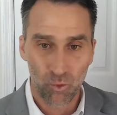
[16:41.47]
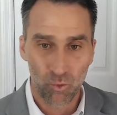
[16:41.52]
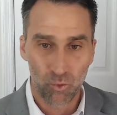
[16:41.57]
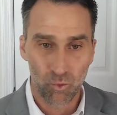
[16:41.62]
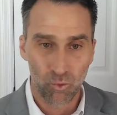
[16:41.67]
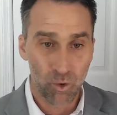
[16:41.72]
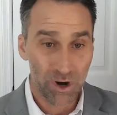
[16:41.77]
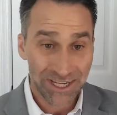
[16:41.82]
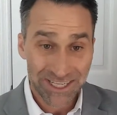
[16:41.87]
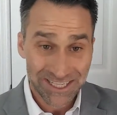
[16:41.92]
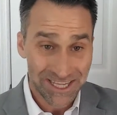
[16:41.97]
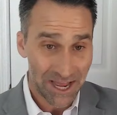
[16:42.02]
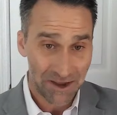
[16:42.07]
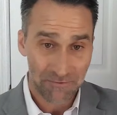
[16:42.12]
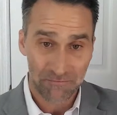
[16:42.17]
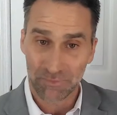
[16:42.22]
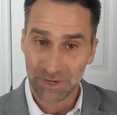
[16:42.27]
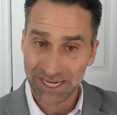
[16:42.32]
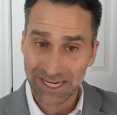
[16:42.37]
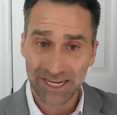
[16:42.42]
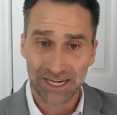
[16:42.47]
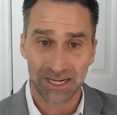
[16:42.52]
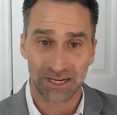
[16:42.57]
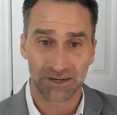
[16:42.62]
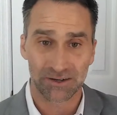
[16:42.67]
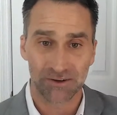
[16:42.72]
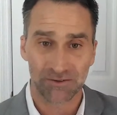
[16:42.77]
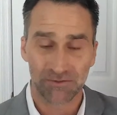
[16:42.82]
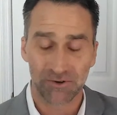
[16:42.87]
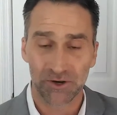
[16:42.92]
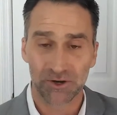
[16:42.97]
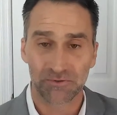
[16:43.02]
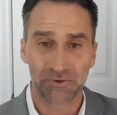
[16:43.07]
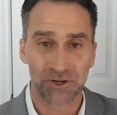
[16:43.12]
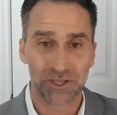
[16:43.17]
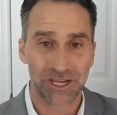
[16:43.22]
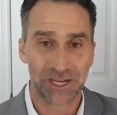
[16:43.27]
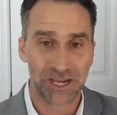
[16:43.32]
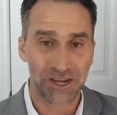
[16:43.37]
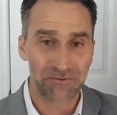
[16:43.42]
what does that mean for
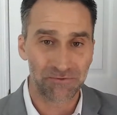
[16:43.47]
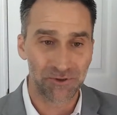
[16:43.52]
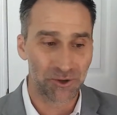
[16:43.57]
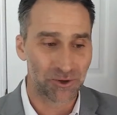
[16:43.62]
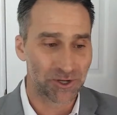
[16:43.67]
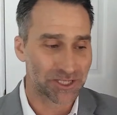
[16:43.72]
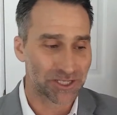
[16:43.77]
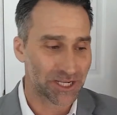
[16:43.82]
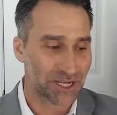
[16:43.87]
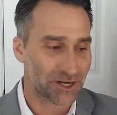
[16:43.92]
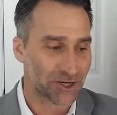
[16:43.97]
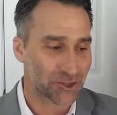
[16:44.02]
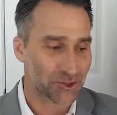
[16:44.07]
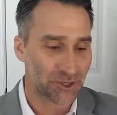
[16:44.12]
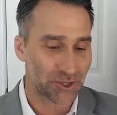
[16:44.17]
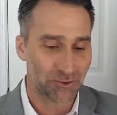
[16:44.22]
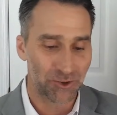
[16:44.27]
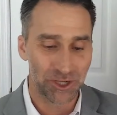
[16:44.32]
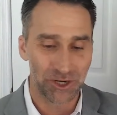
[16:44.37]
the influence industry?